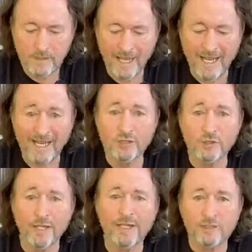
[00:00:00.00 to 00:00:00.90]
a
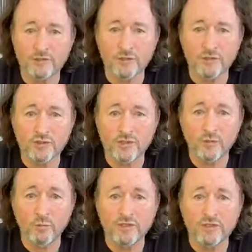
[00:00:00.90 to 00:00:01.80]
training solution
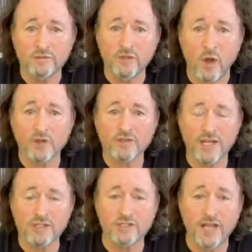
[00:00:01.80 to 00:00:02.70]
in which dogs are
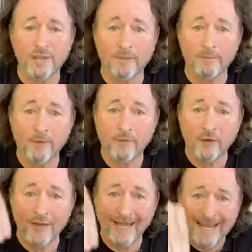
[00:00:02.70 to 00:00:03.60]
actually taught to put
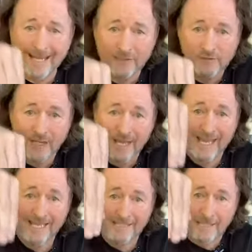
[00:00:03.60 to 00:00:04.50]
their heads
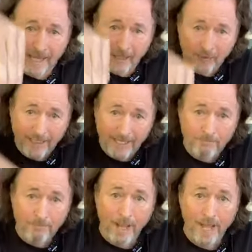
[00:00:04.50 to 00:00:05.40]
down in a
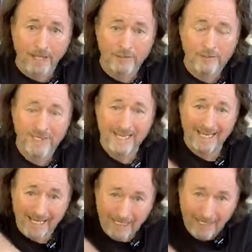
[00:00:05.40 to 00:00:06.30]
box,
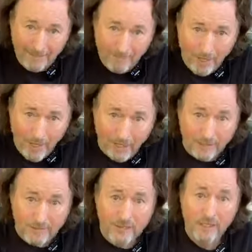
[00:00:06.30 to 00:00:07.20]
and
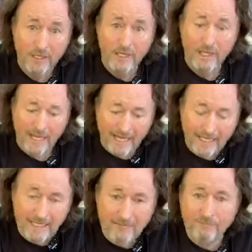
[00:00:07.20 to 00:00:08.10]

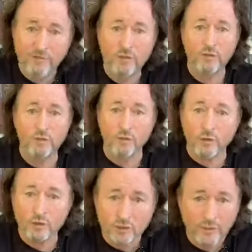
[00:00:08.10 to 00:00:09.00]
eat food
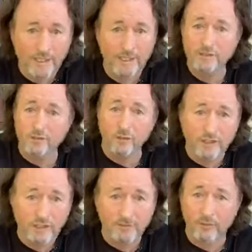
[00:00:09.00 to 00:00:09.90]
or treats or
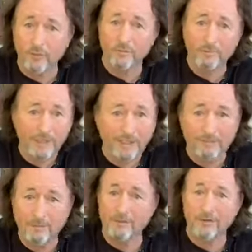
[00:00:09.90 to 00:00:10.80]
kibble or
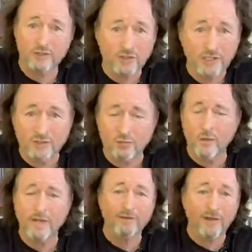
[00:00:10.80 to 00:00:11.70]
peanut butter or cheese,
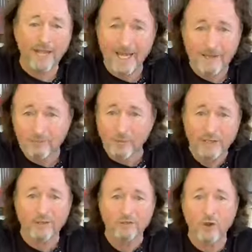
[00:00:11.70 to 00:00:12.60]
whatever
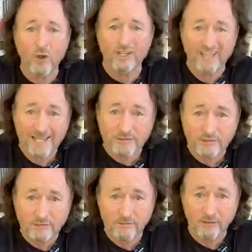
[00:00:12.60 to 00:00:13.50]
the dog likes
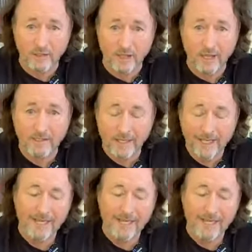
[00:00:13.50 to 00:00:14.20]
a lot.